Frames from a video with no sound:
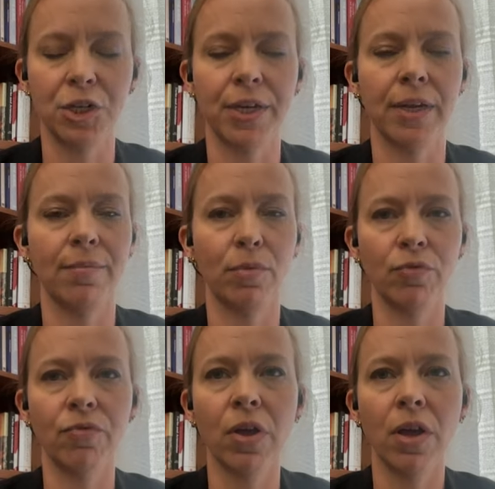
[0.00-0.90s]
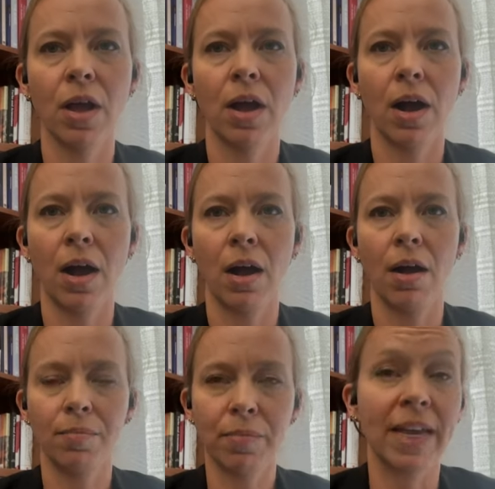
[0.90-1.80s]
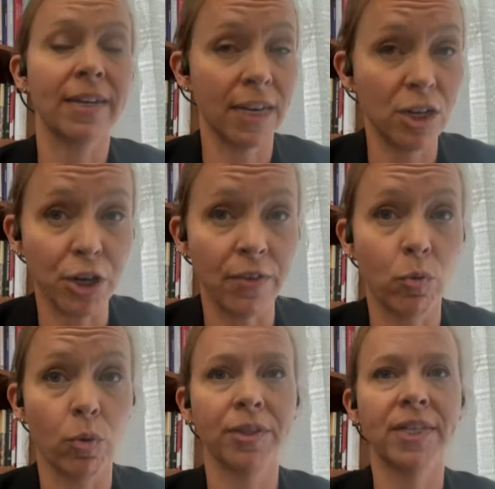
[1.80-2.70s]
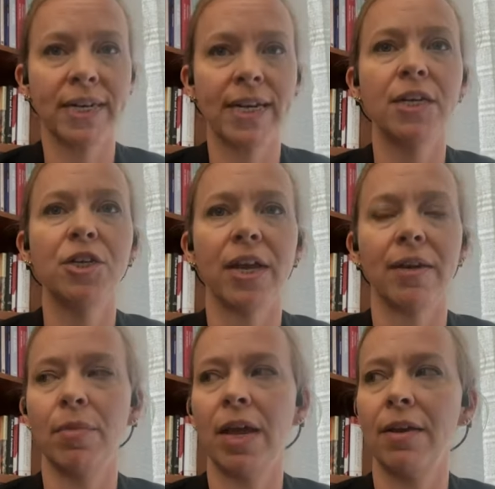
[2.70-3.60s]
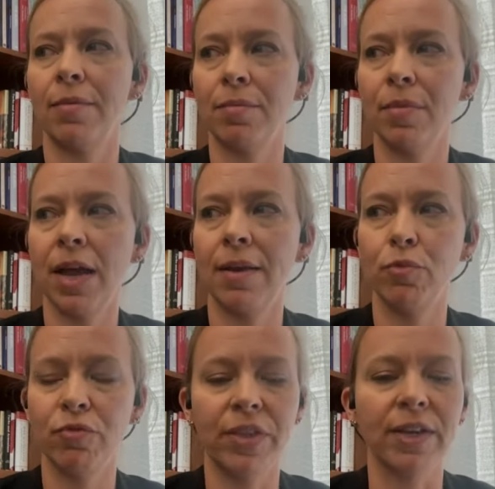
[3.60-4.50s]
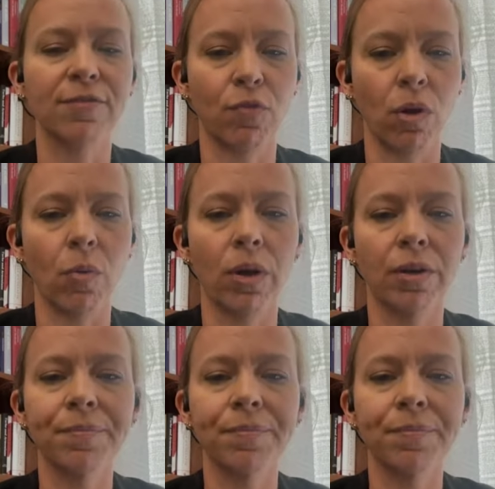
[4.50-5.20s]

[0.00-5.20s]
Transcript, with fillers: and move uh, get attention on the world stage and and and move things forward.